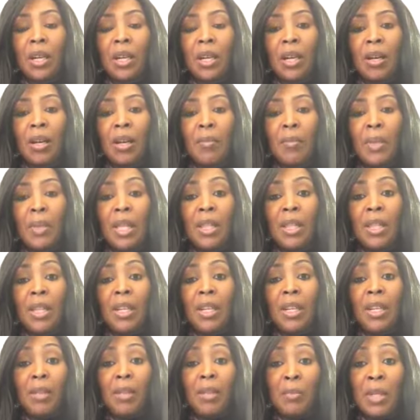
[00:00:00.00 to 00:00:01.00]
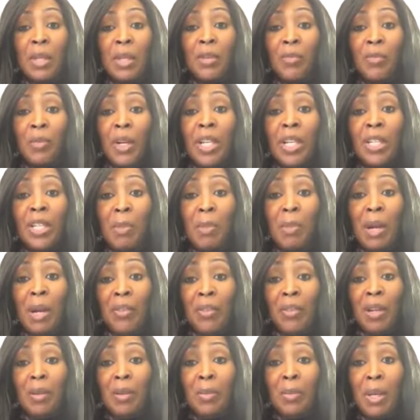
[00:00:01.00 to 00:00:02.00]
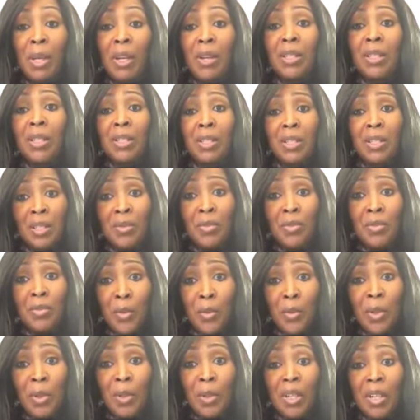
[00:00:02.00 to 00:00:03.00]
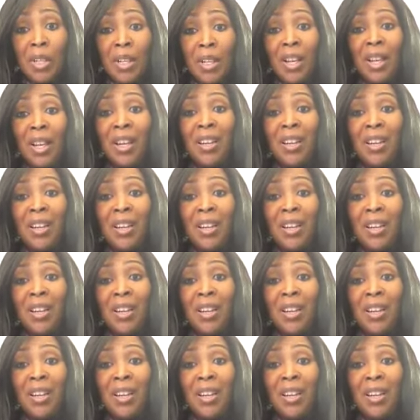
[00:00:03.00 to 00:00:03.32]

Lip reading: and then being raised by grandparents in an affluent